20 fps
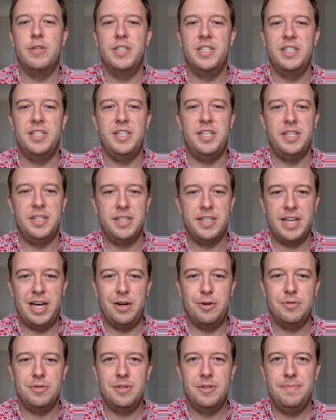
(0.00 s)
C
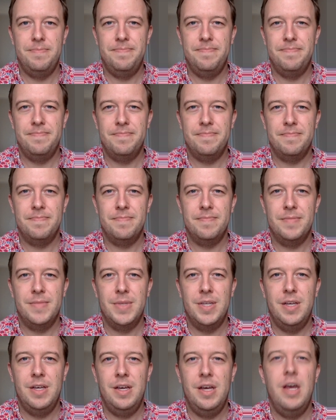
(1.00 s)
sound.
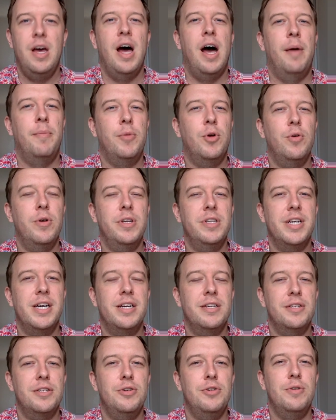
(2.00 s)
I'm going to
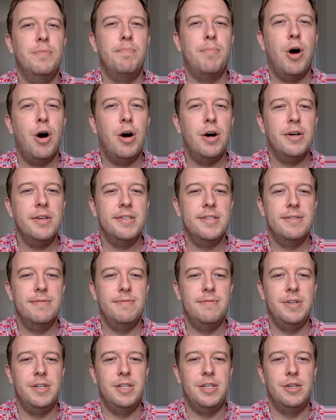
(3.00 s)
ask you to pause the
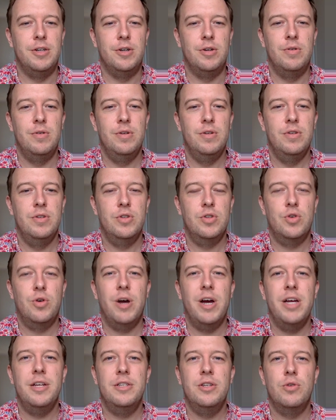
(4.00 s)
video,
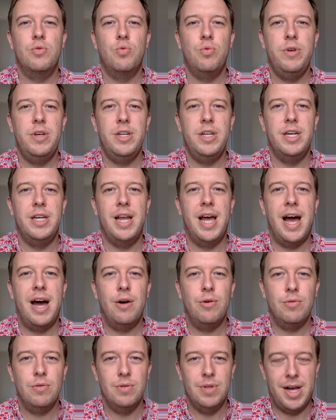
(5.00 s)
try to read it
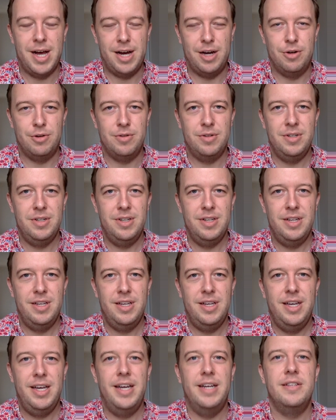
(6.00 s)
out loud,
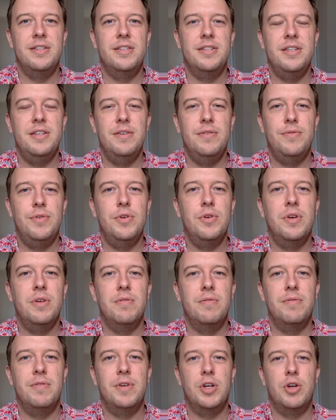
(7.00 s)
and see if you can
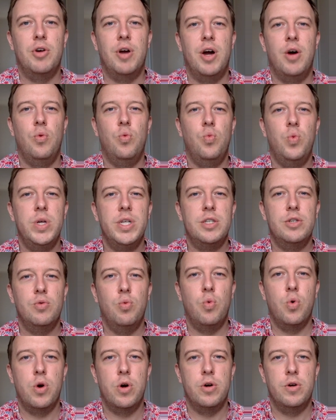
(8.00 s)
figure out which
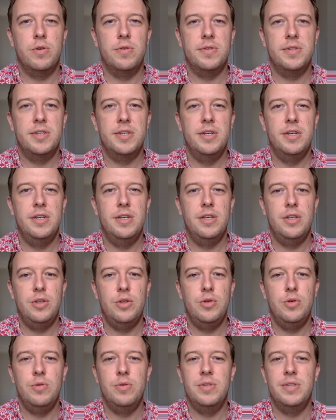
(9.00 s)
words
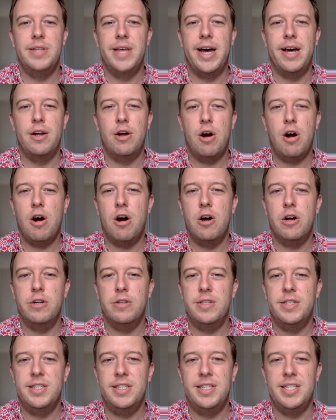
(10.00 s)
use that hard
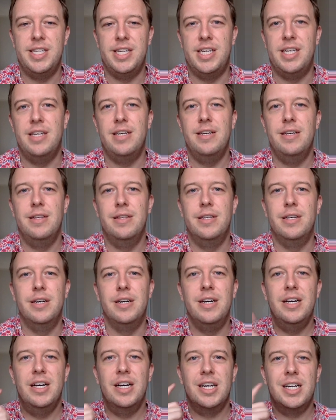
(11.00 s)
C, the
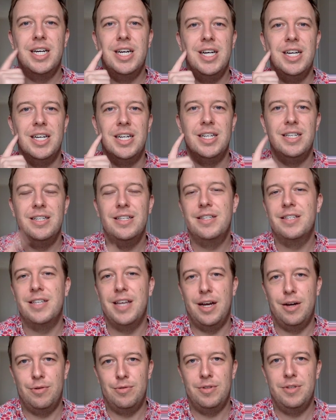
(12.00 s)
K
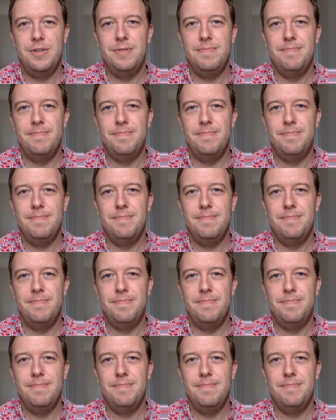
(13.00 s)
sound.